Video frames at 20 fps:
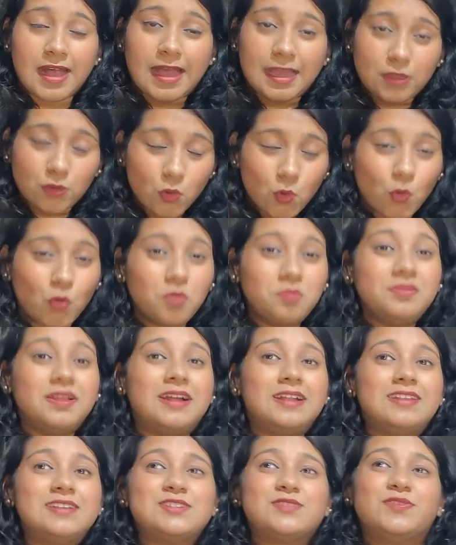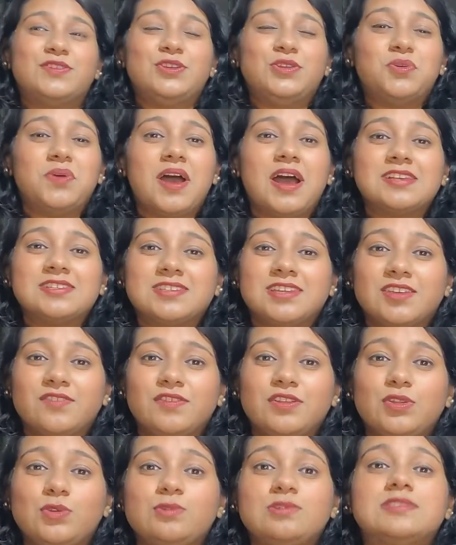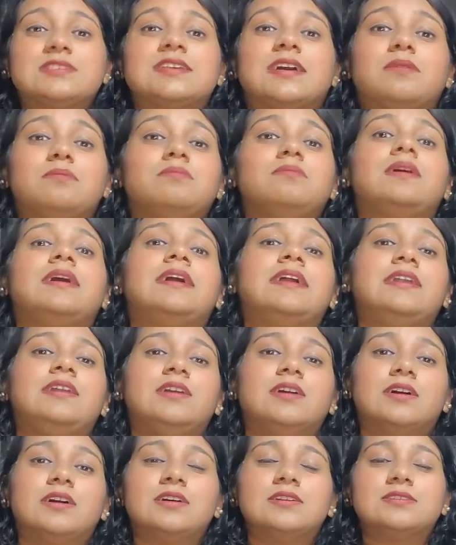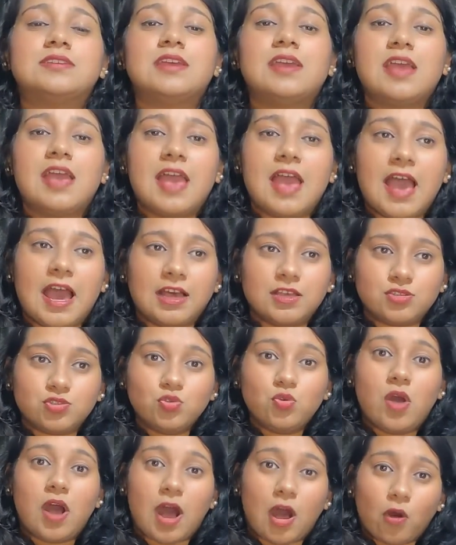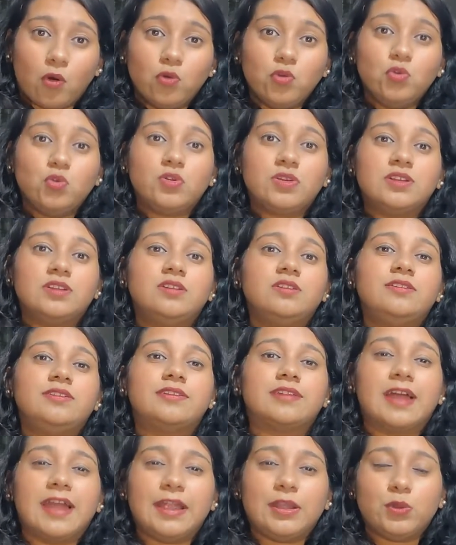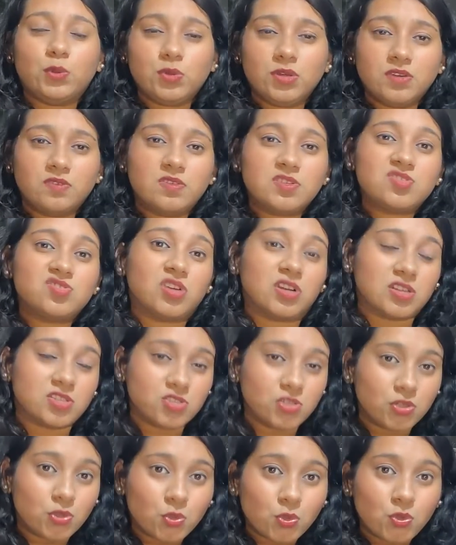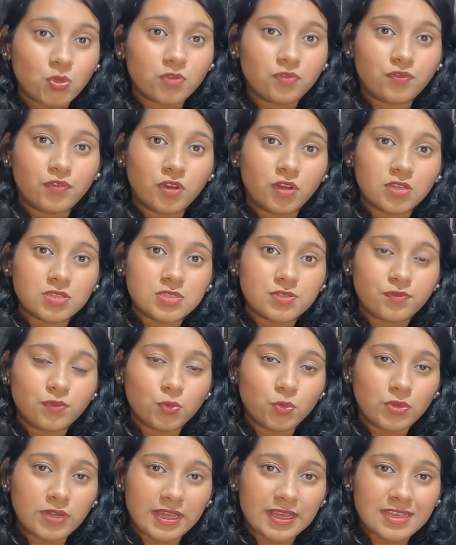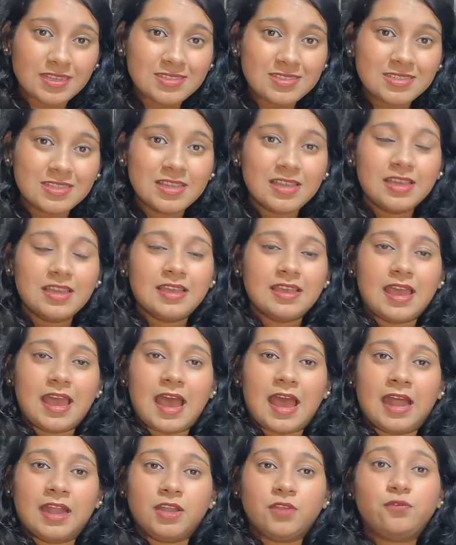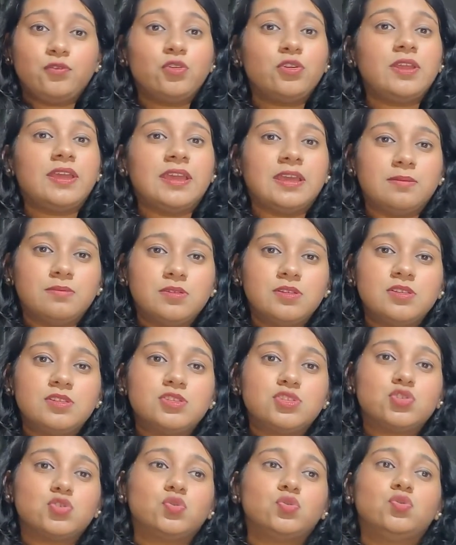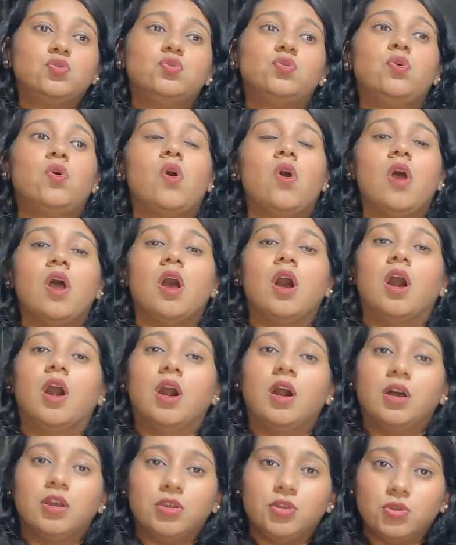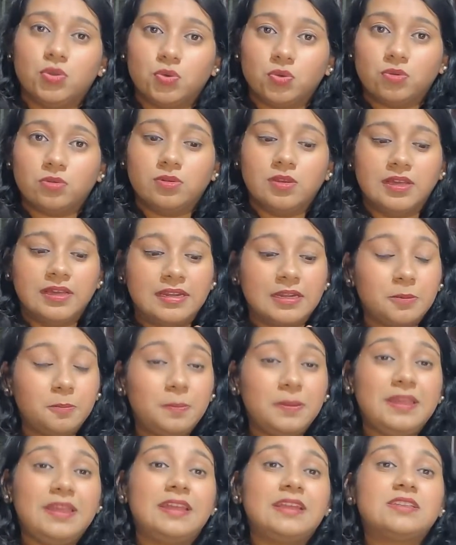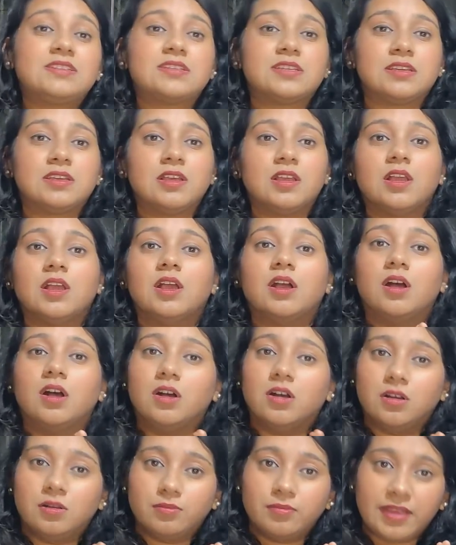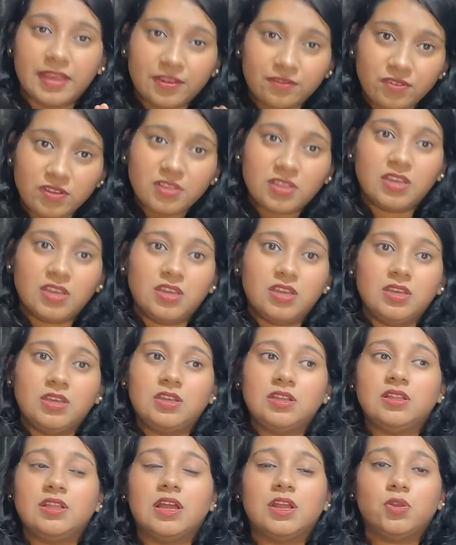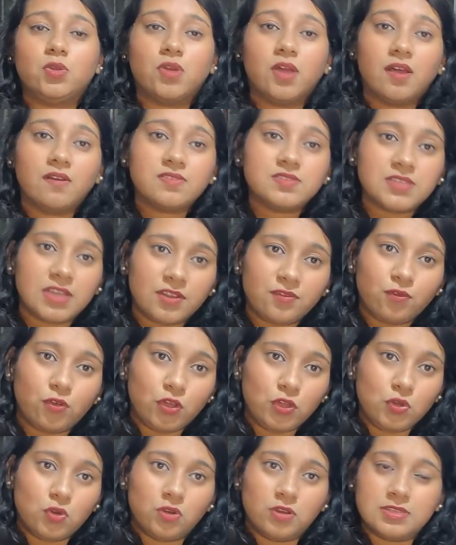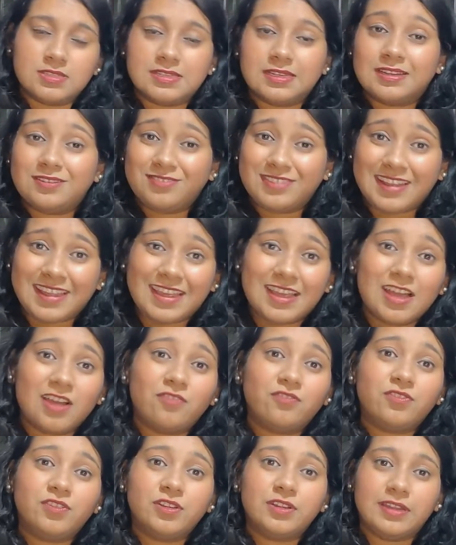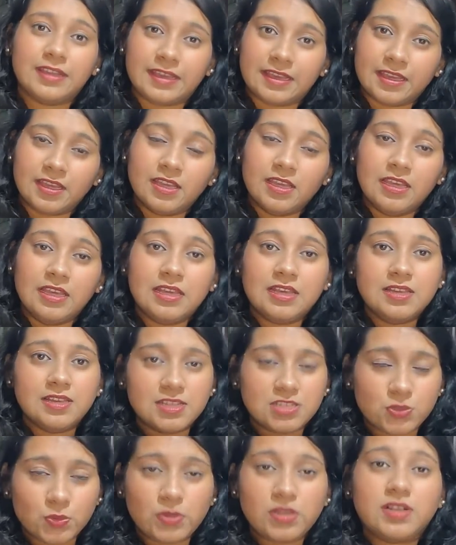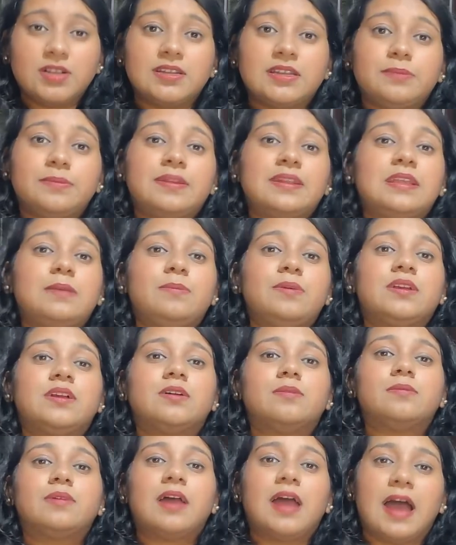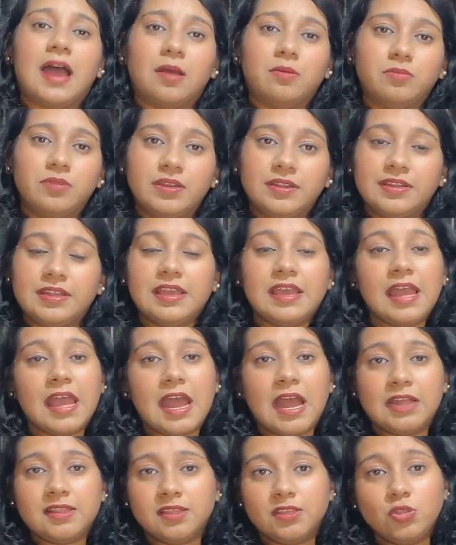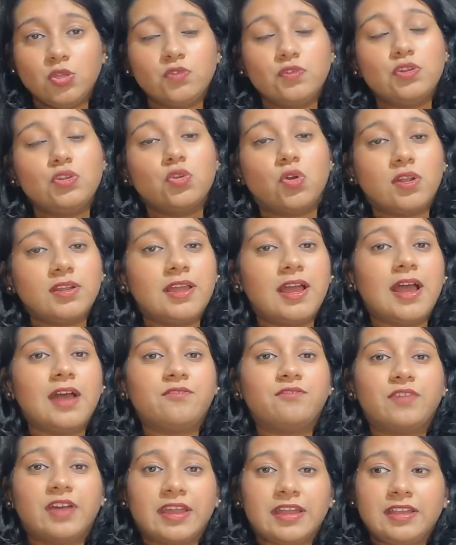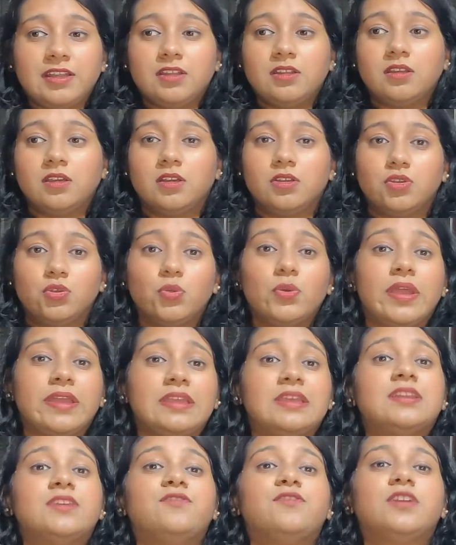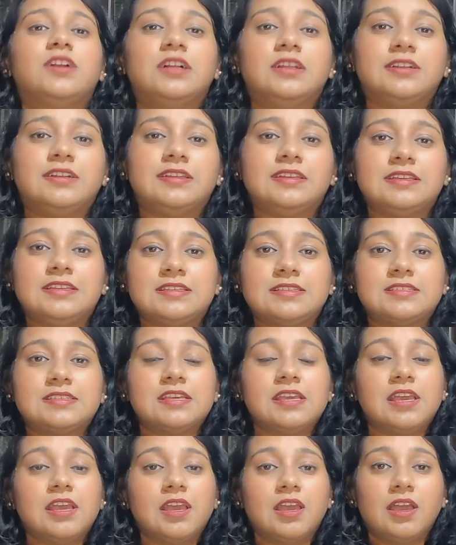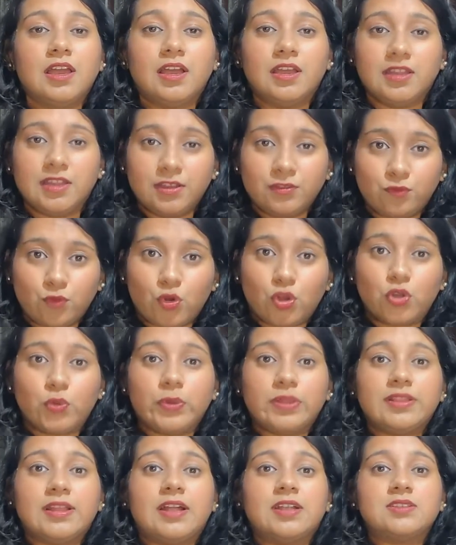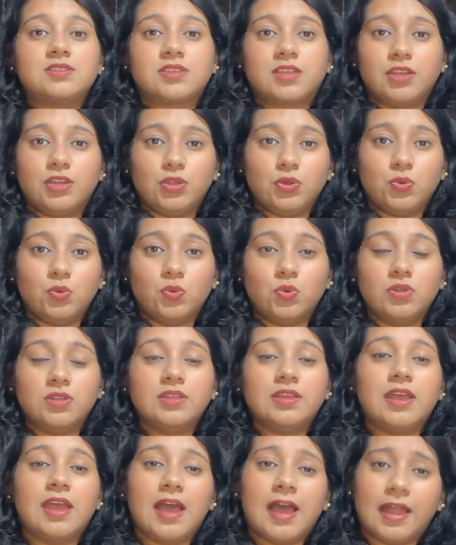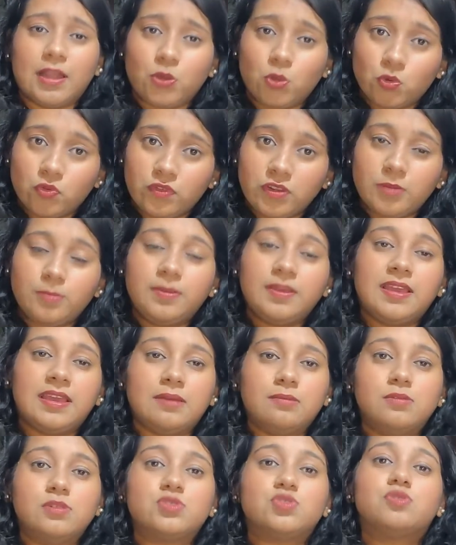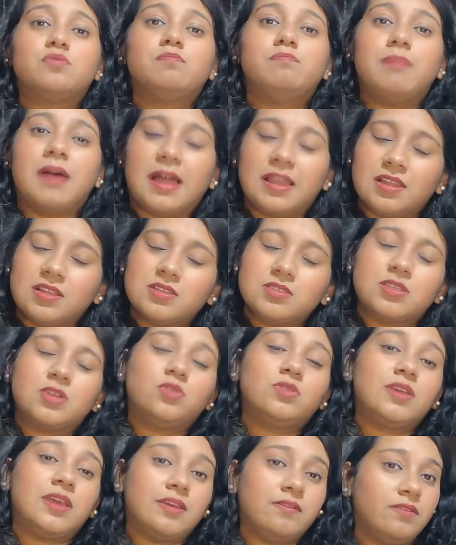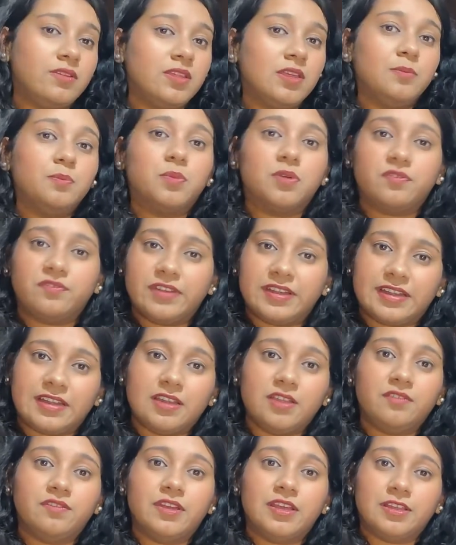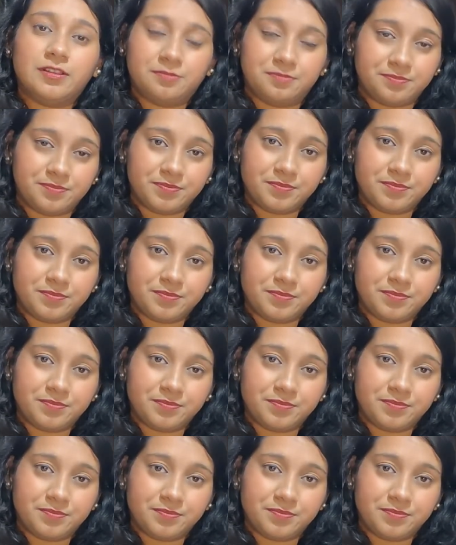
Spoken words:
I hope that this video has given you some ideas as to how you can try to give a structure to your first few days. And if you're able to, repeat everything that you have set for yourself day after day, it will ultimately become a habit, and then you will not find, any difficulties in following that schedule, and you will be able to balance out everything perfectly well.